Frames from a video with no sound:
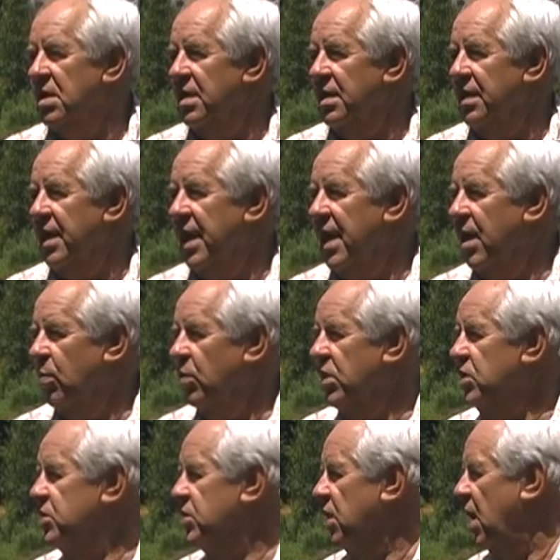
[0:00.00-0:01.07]
that we
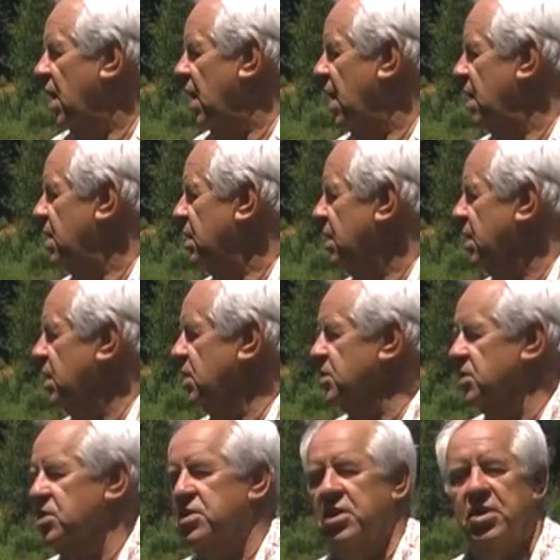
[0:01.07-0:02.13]
saw is
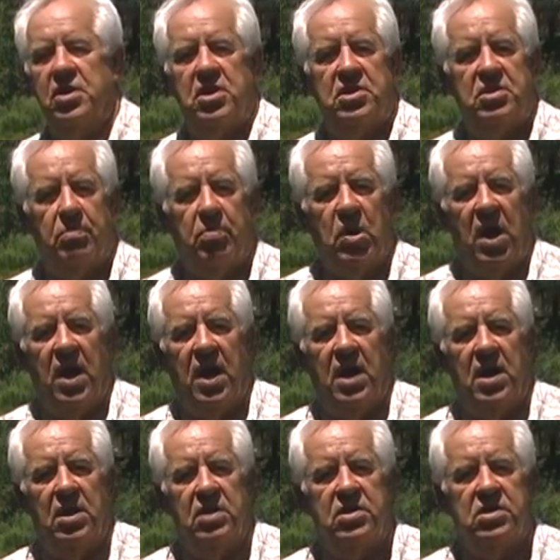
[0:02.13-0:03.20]
a series of
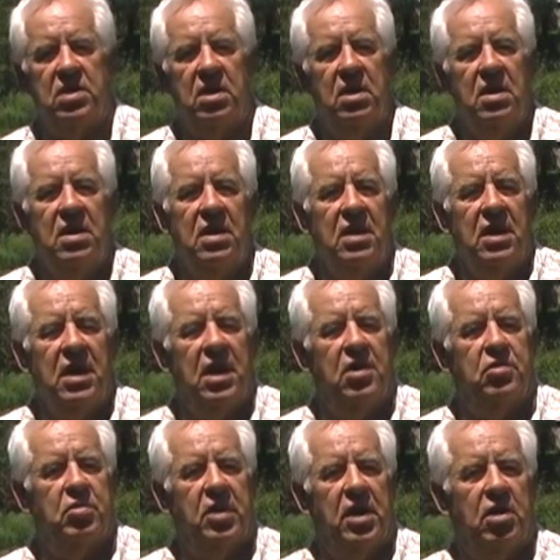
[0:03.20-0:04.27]
ponds and
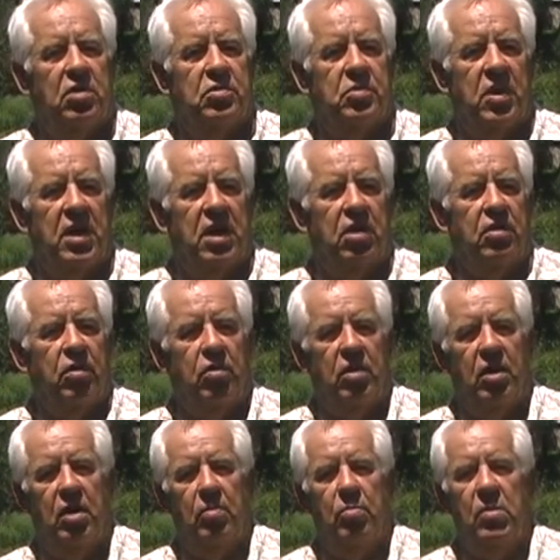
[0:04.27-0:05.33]
trails running through
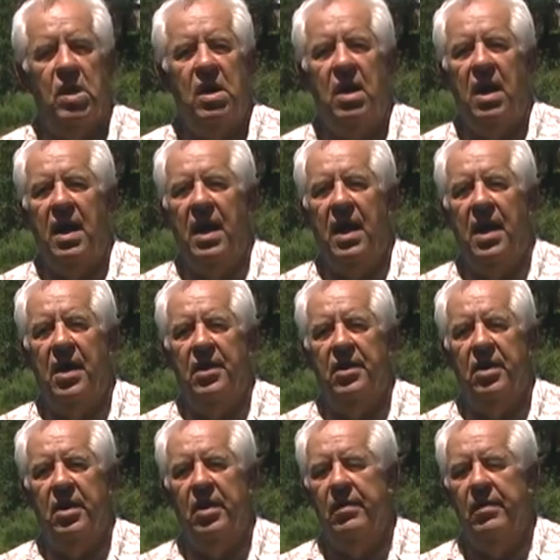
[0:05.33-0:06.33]
them, and